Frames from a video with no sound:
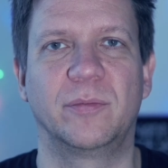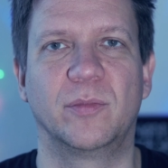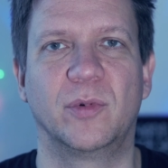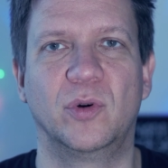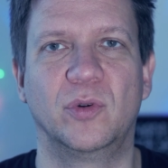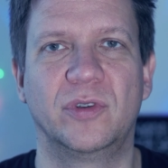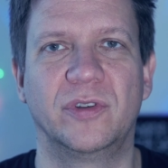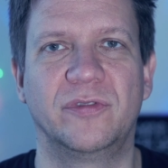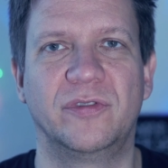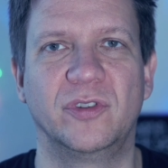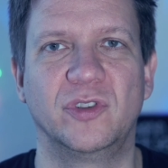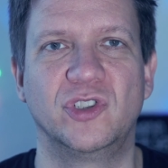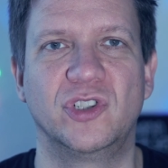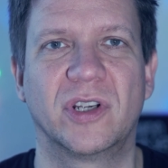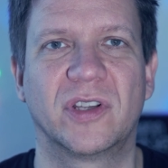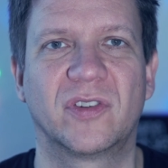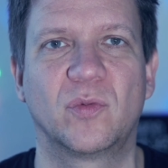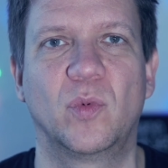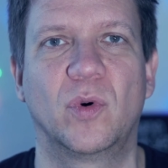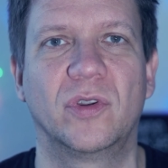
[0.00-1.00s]
mode if you
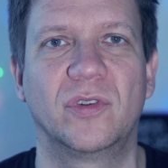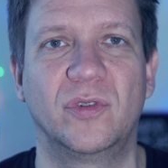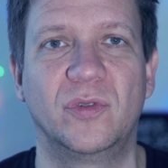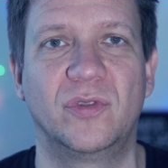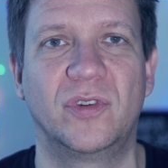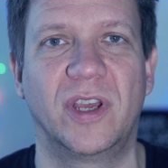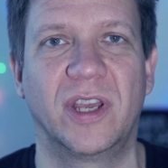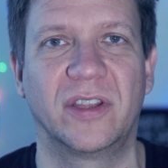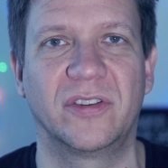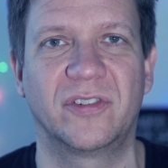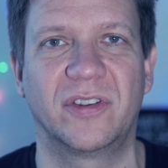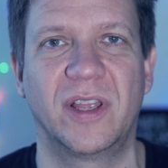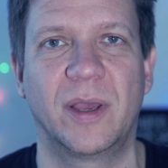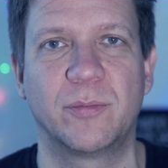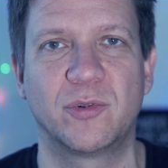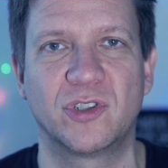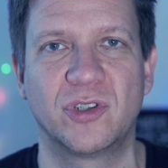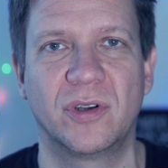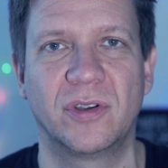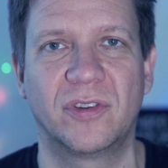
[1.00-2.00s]
just want to take
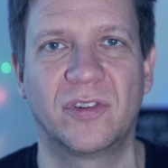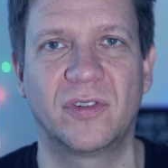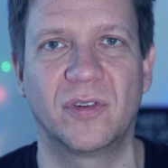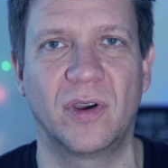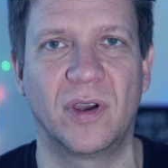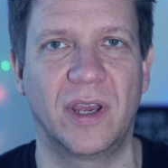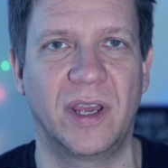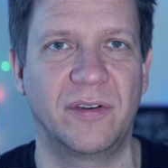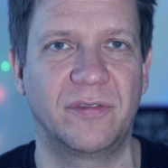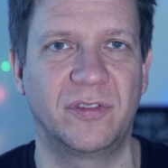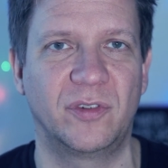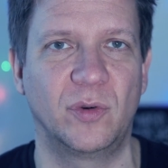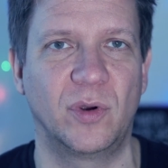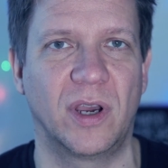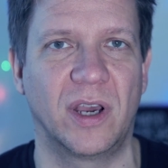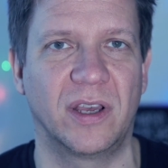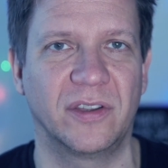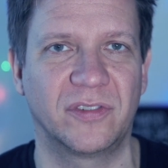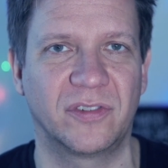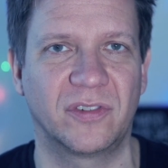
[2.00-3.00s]
snapshots or have to
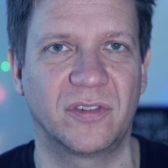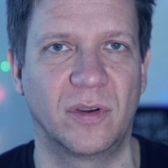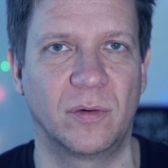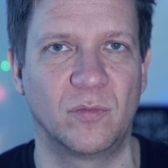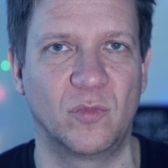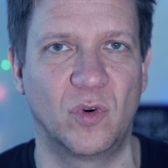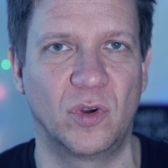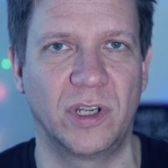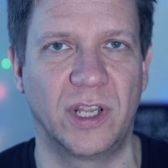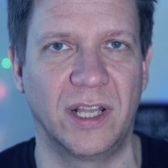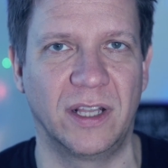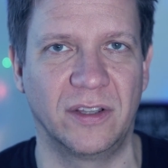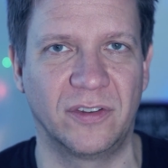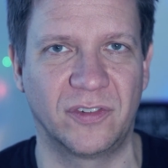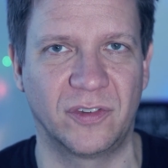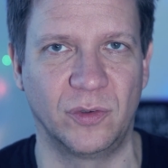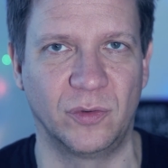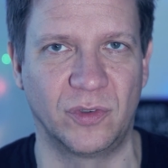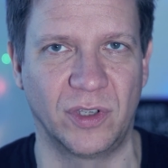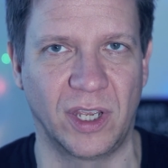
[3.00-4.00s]
ask someone
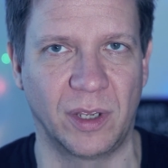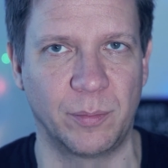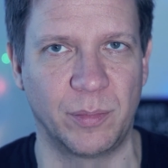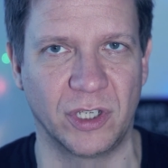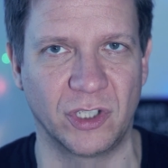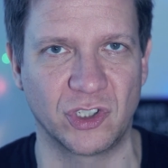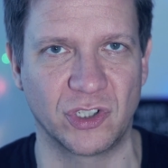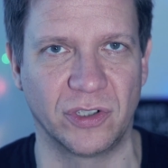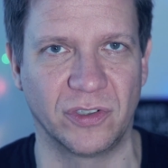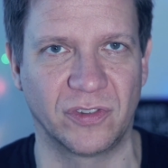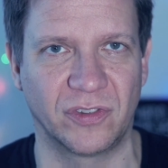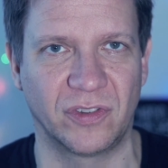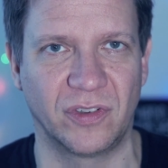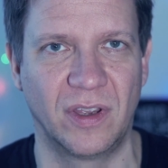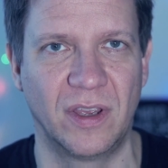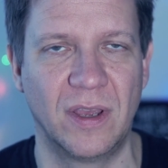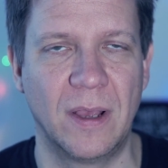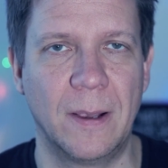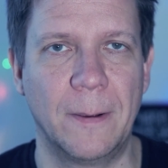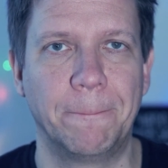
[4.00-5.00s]
else to take pictures.
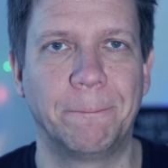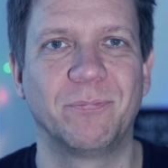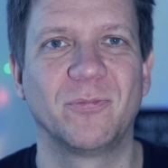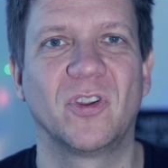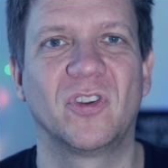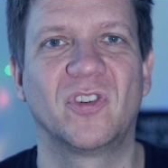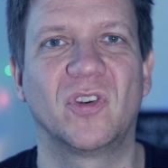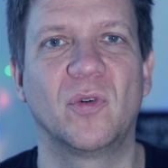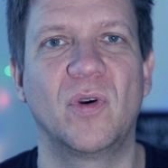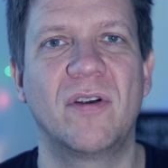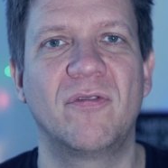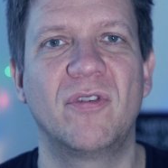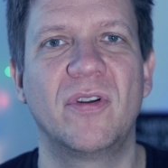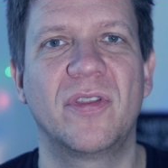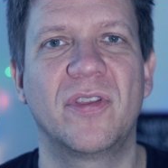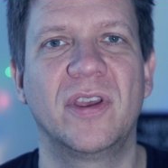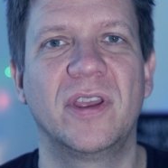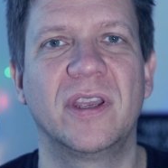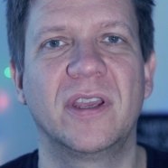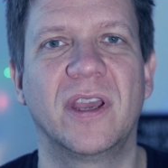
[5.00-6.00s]
So
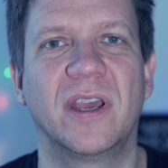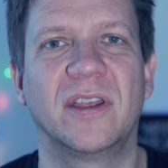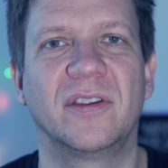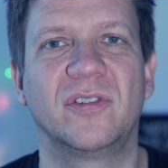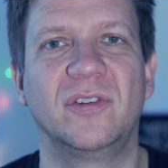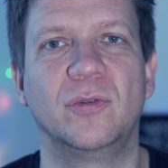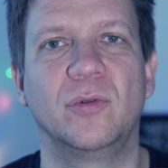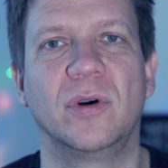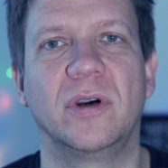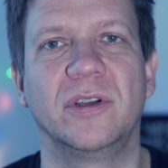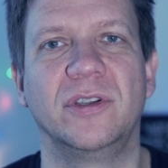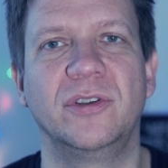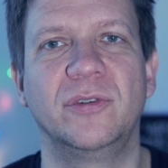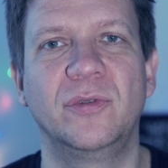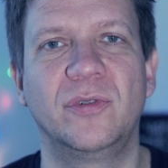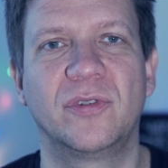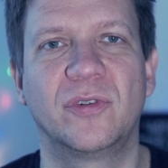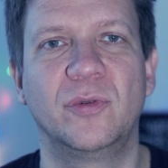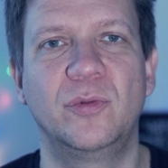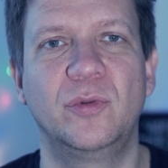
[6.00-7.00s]
everything as you are
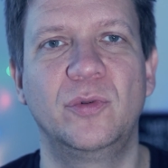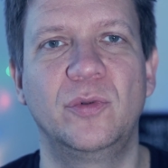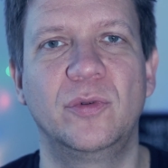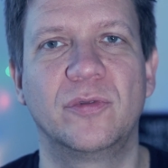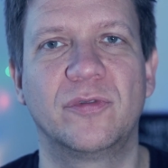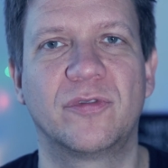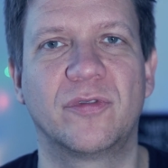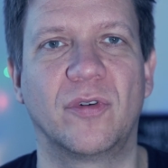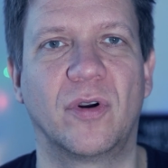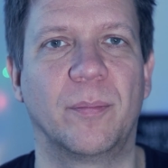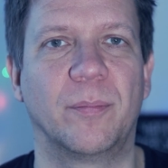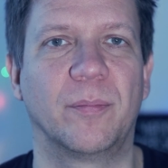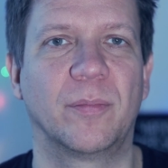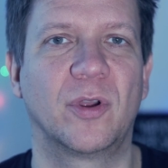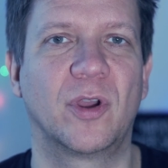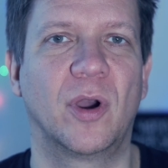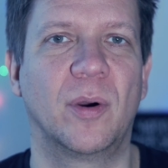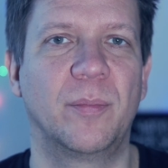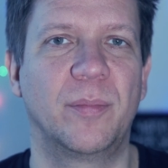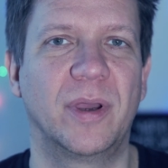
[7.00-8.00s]
used to from
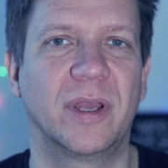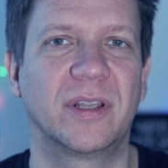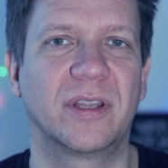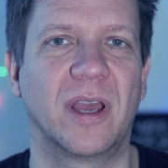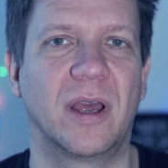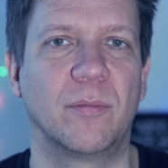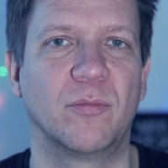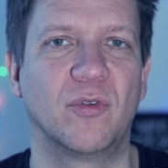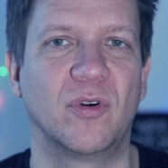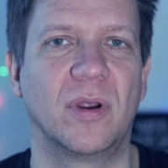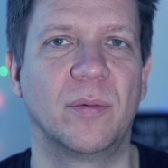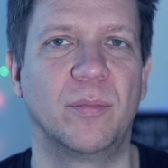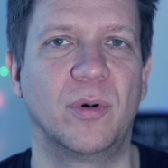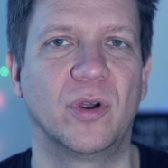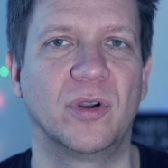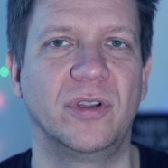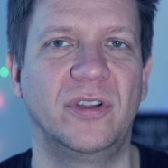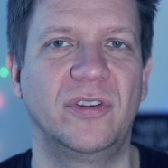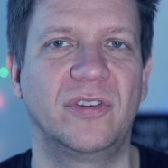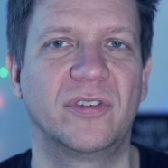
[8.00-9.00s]
compact camera
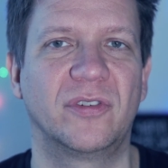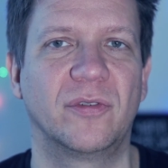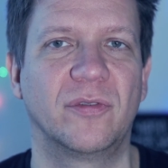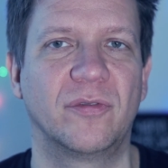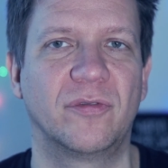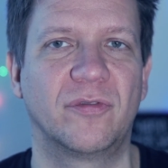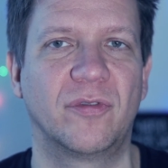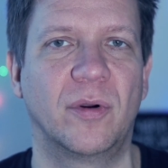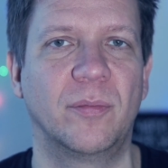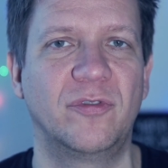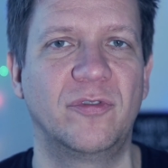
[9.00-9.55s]
bodies from